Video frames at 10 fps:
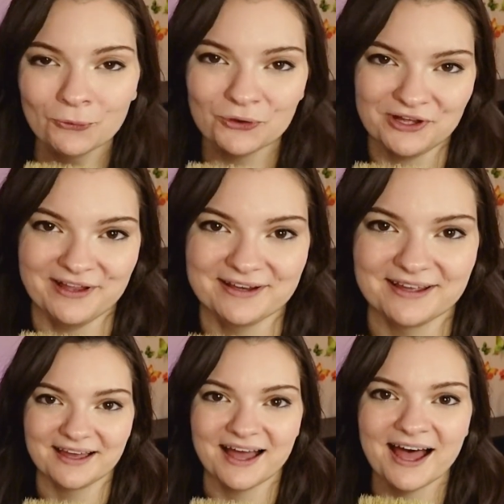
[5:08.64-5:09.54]
one
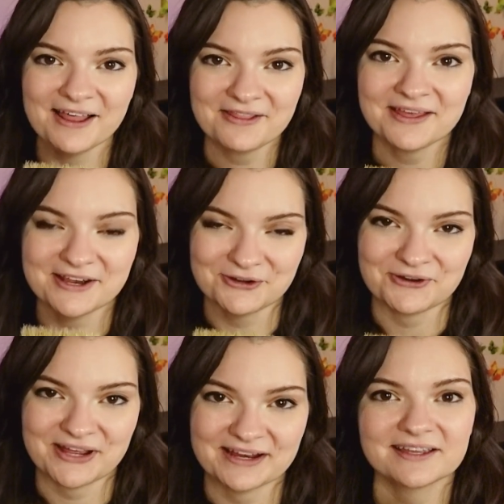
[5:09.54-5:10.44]
on the
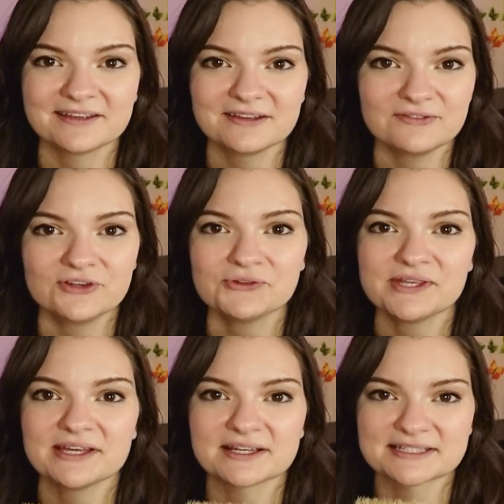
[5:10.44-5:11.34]
internet can give you
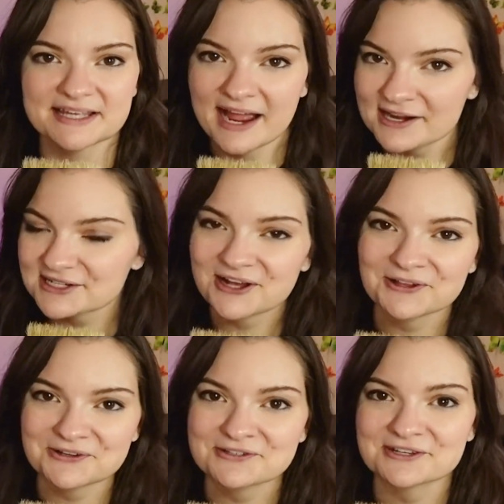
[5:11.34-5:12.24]
the exact
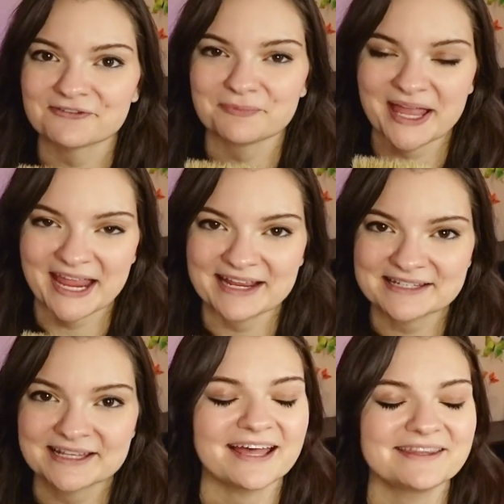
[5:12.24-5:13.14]
colors of
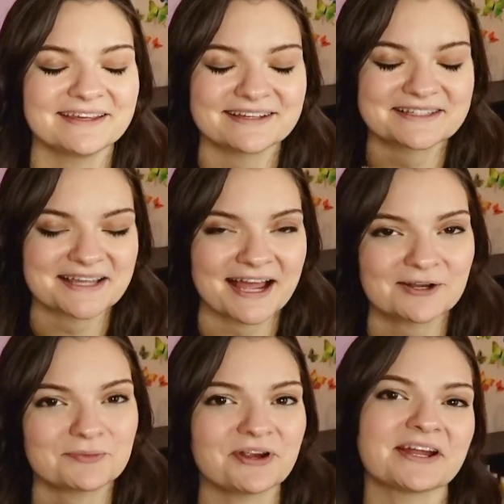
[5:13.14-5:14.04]
paint and the
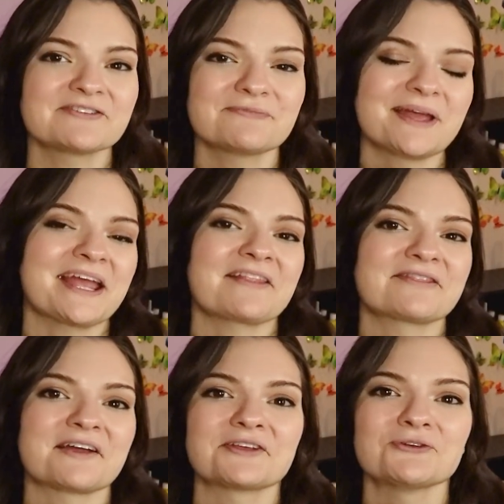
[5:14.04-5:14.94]
exact brand of paint
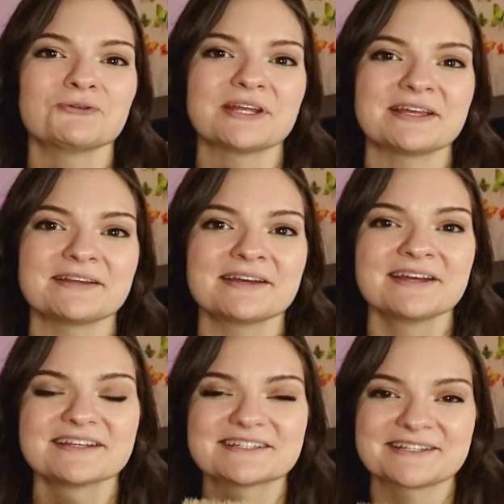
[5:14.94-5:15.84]
that you need
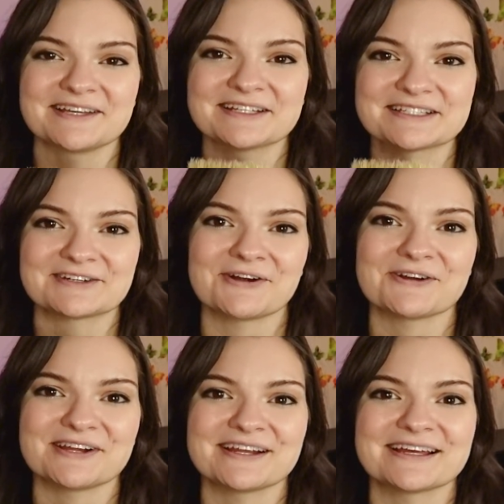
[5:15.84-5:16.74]
to get
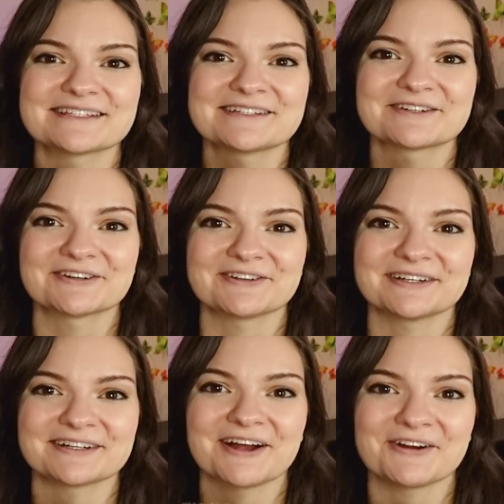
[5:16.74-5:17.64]
started as an
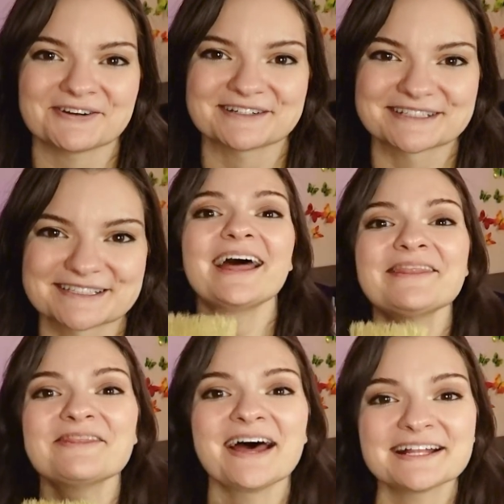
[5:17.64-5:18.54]
acrylic artist.
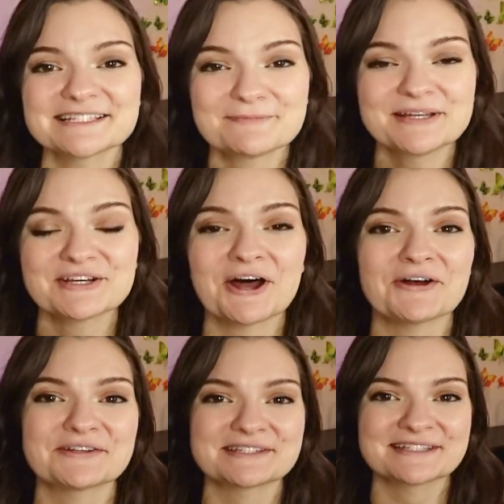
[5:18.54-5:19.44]
And that's
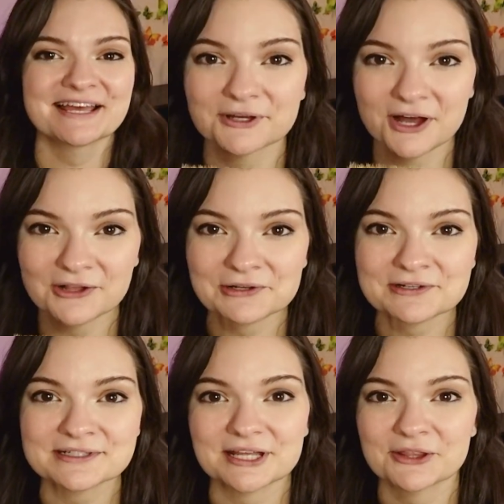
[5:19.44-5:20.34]
because the
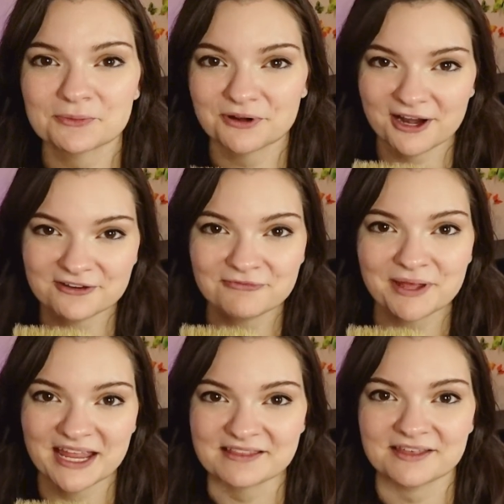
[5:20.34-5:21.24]
colors and the brand of
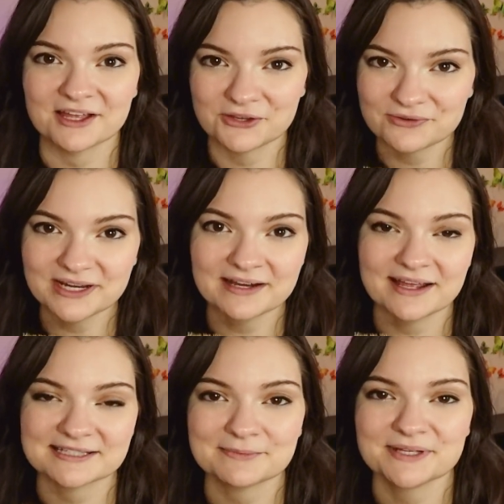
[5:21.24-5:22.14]
paint that you need
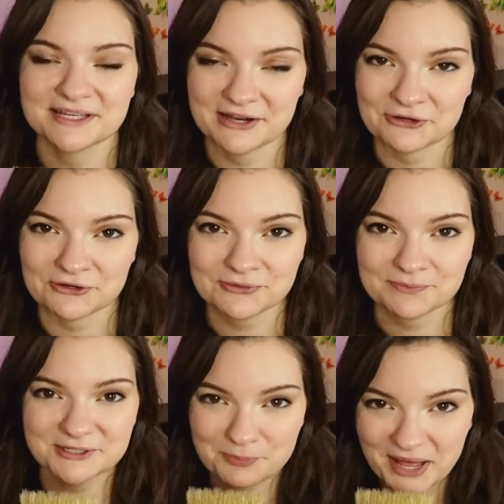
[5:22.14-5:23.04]
as a beginner
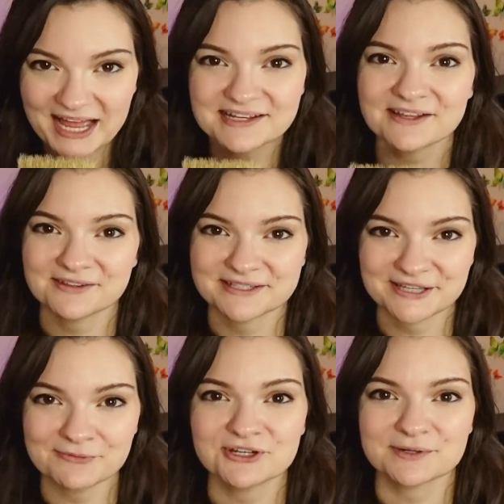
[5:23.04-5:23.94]
depend on the
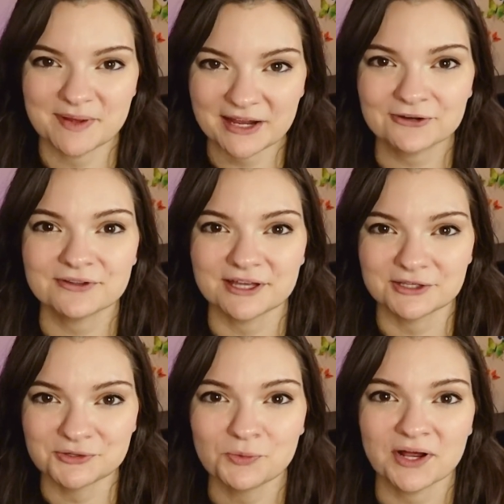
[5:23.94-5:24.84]
subject matter that
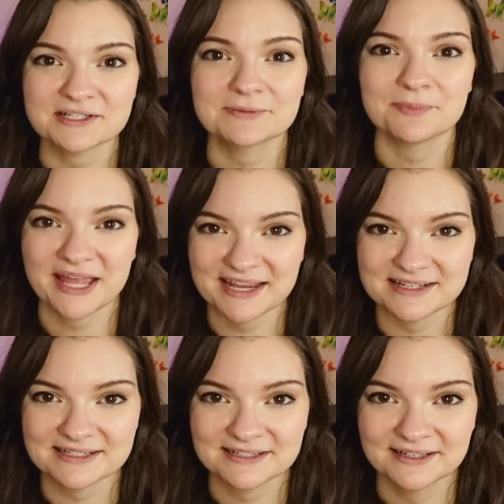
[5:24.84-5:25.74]
you want to paint.